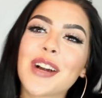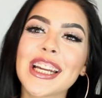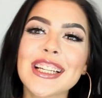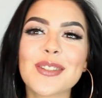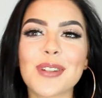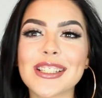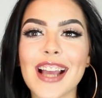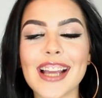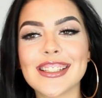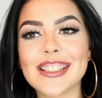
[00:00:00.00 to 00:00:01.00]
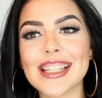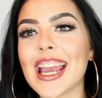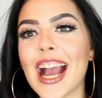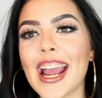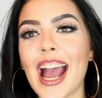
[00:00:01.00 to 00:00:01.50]
everyone, it's Marissa, and
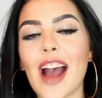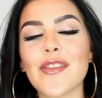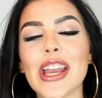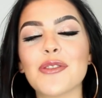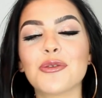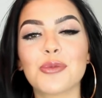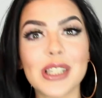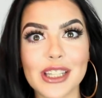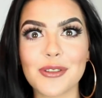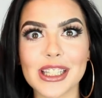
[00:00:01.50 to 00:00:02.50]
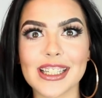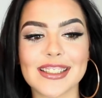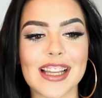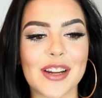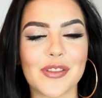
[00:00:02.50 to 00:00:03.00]
today I have a really, really
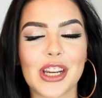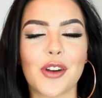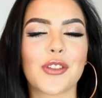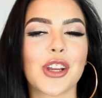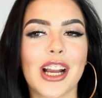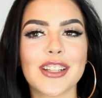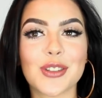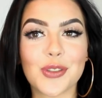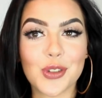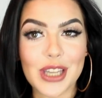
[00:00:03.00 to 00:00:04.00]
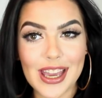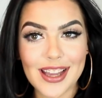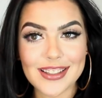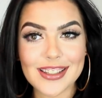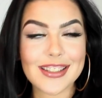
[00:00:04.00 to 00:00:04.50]
exciting video for you guys. So if you
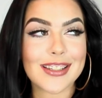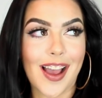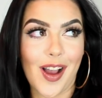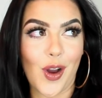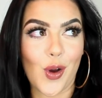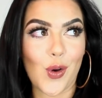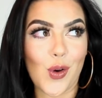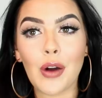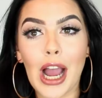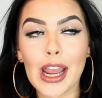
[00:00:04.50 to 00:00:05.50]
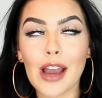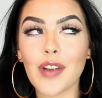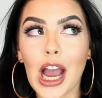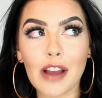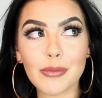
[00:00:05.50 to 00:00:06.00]
can't tell, I
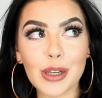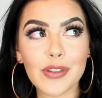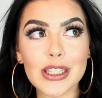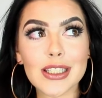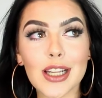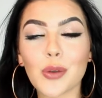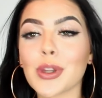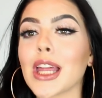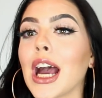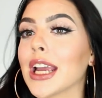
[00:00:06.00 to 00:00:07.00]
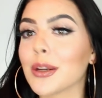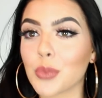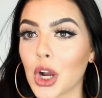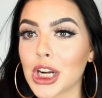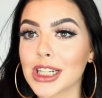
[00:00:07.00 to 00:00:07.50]
have half my face done with
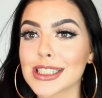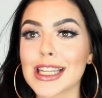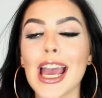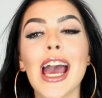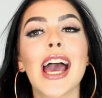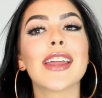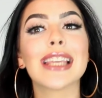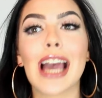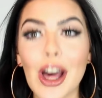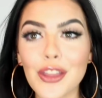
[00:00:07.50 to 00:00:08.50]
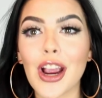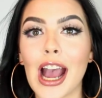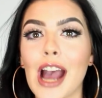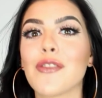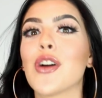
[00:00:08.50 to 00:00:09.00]
high-end products and the other
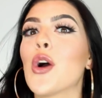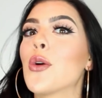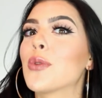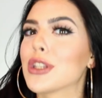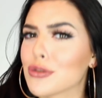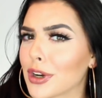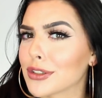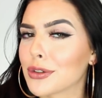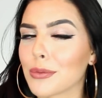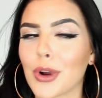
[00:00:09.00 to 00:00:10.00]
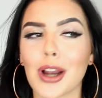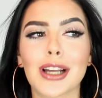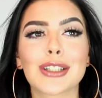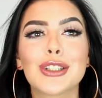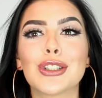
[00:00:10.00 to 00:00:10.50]
half with drugstore
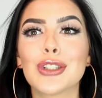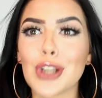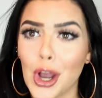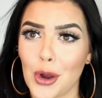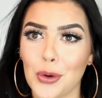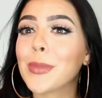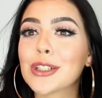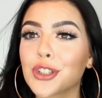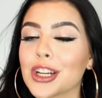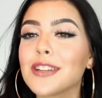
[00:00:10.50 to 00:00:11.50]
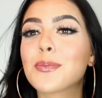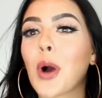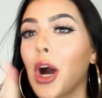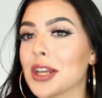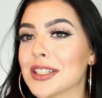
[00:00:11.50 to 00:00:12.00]
products. So make sure you guys
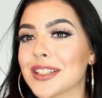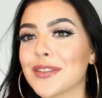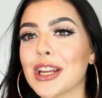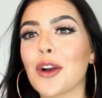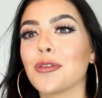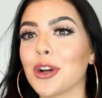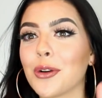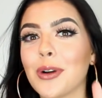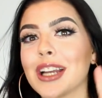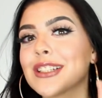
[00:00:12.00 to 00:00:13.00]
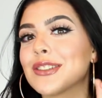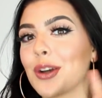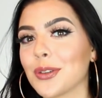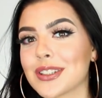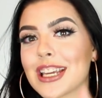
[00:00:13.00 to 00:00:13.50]
pause this video real quick,
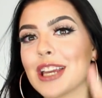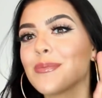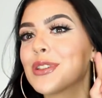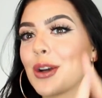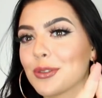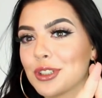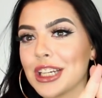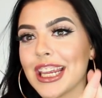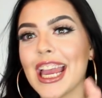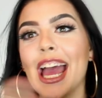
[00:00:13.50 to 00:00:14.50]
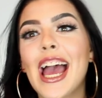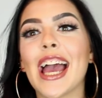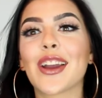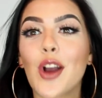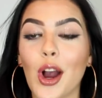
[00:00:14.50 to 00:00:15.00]
don't skip, don't cheat,
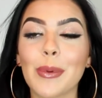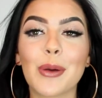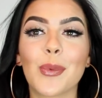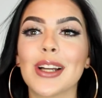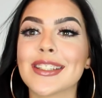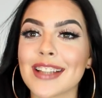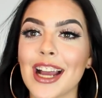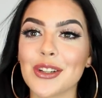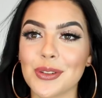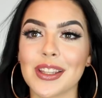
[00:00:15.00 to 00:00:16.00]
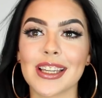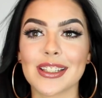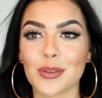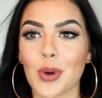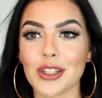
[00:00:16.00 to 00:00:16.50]
and comment what side you think
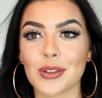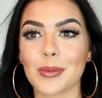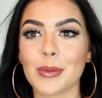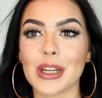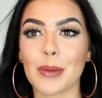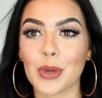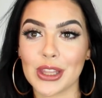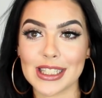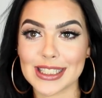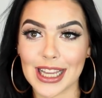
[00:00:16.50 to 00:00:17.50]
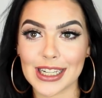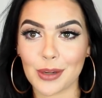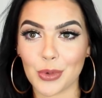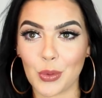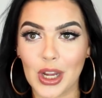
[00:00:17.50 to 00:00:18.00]
is what. So I'm going to be numbering this side
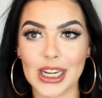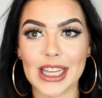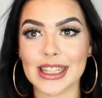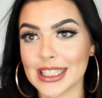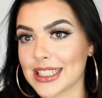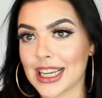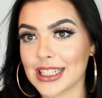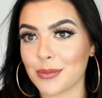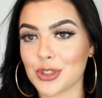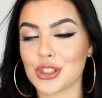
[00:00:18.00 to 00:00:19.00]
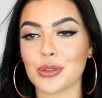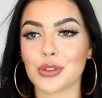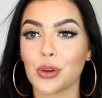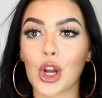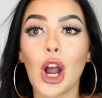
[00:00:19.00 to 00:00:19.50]
number one and this side number two.
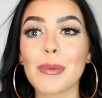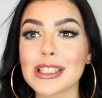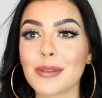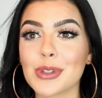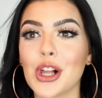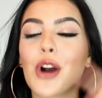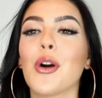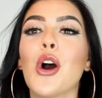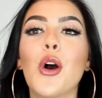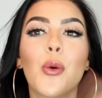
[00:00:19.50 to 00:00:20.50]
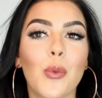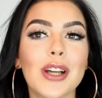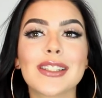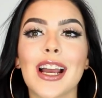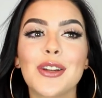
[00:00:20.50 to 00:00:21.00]
So comment down below
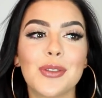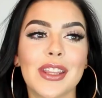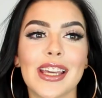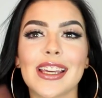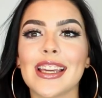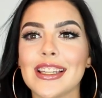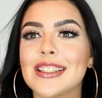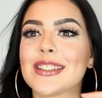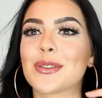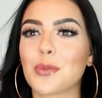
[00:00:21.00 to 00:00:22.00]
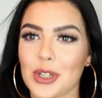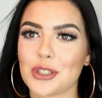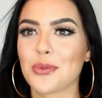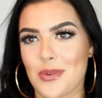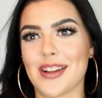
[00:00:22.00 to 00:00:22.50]
what side you think is which